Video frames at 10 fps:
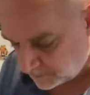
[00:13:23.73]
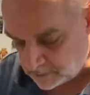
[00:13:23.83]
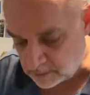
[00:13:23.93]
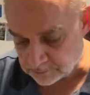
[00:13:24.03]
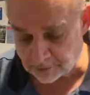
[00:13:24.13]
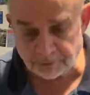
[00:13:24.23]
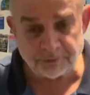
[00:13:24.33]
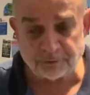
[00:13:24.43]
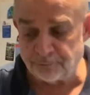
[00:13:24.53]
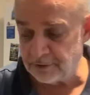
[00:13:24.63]
So just
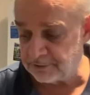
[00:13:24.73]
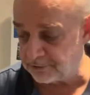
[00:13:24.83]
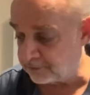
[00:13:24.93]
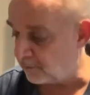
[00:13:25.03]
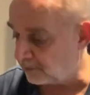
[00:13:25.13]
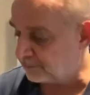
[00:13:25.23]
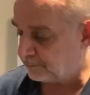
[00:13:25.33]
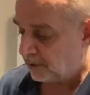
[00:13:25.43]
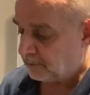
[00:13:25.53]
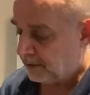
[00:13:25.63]
to finish these off,
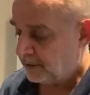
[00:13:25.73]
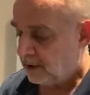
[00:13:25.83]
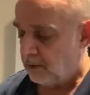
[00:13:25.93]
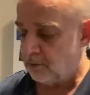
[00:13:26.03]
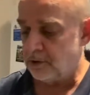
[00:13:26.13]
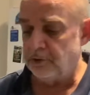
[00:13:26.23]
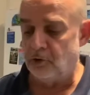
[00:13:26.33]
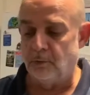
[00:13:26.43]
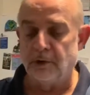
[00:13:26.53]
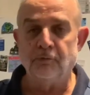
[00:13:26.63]
by the way, what I
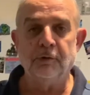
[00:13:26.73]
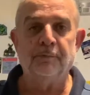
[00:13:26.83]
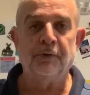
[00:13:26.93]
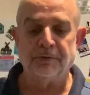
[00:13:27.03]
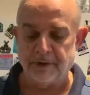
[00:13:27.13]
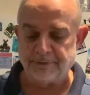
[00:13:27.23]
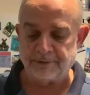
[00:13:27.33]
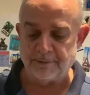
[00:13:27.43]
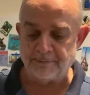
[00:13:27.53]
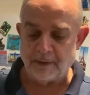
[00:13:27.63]
normally would put these
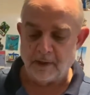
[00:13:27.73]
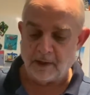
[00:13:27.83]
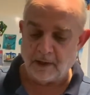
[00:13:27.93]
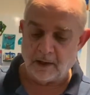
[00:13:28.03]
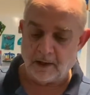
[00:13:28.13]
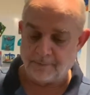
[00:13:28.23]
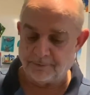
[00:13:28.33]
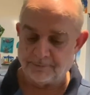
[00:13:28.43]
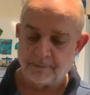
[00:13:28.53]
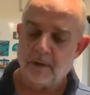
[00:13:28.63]
in,
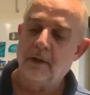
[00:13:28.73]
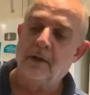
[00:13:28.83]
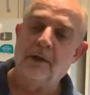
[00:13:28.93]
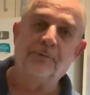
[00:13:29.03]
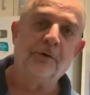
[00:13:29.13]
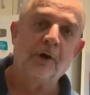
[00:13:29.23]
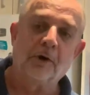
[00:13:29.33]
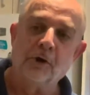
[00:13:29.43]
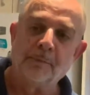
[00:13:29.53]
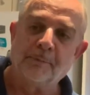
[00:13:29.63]
if you've got a
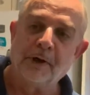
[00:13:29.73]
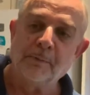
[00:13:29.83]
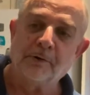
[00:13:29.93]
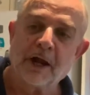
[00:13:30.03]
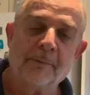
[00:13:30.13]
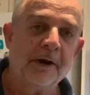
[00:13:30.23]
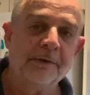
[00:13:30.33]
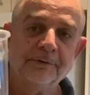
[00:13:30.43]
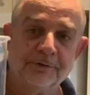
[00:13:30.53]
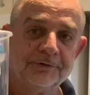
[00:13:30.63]
group of people come
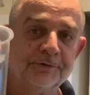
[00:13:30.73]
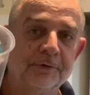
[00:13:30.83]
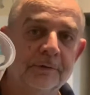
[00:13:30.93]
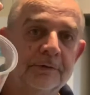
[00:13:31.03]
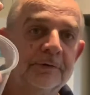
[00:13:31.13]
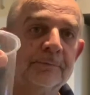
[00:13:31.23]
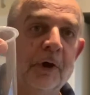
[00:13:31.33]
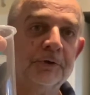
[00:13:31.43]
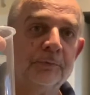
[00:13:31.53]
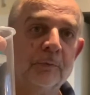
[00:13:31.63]
around, just these little
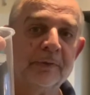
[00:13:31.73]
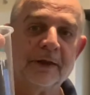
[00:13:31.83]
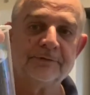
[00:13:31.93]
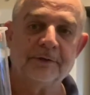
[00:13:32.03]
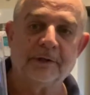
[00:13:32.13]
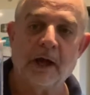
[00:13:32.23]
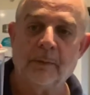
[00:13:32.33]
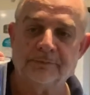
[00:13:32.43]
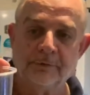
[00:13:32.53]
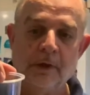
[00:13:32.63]
disposable plastic
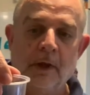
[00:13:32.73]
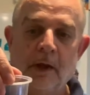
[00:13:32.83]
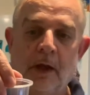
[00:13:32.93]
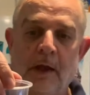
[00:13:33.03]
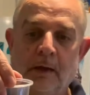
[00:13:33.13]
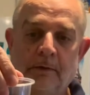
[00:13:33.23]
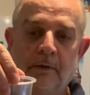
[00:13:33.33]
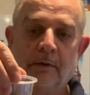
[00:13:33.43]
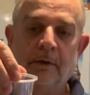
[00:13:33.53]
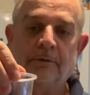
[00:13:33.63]
cups, and
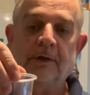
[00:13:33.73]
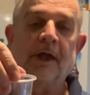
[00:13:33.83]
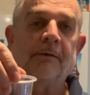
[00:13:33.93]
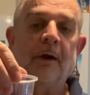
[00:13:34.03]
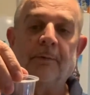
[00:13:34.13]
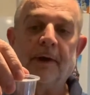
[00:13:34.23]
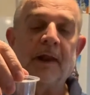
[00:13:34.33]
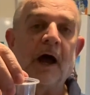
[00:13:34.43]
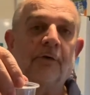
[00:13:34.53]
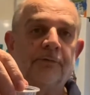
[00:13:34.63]
you take them up about
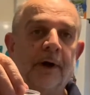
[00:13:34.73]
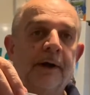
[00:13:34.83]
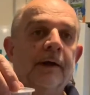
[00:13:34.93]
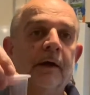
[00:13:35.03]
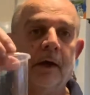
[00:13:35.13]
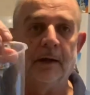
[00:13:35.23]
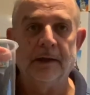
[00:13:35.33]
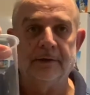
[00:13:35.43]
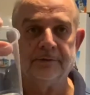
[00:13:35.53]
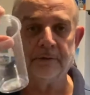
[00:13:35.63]
halfway, and
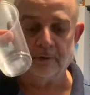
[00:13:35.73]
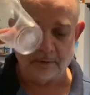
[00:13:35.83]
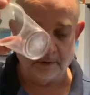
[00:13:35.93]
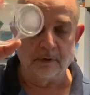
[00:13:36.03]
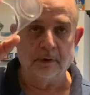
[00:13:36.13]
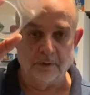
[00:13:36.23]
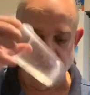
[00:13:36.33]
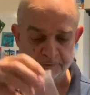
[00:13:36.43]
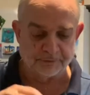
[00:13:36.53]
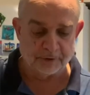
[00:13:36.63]
that's a
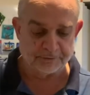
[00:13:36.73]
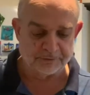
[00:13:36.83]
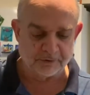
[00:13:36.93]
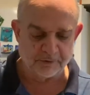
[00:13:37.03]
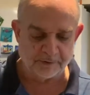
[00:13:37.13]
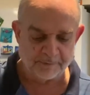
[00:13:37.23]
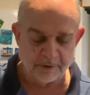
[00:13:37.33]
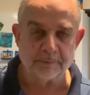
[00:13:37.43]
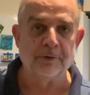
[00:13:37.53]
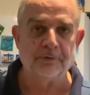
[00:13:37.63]
good size serving,
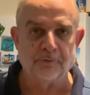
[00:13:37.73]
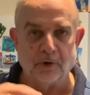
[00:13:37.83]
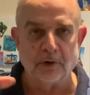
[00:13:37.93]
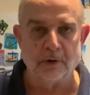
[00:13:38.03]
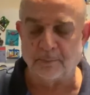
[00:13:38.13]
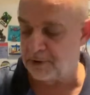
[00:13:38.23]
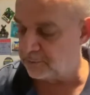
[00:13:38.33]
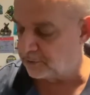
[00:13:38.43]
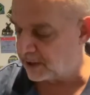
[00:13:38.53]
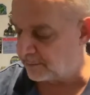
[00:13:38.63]
especially if you've got a lot of
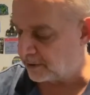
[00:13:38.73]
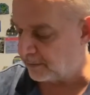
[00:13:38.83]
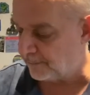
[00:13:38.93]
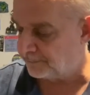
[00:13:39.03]
people coming around.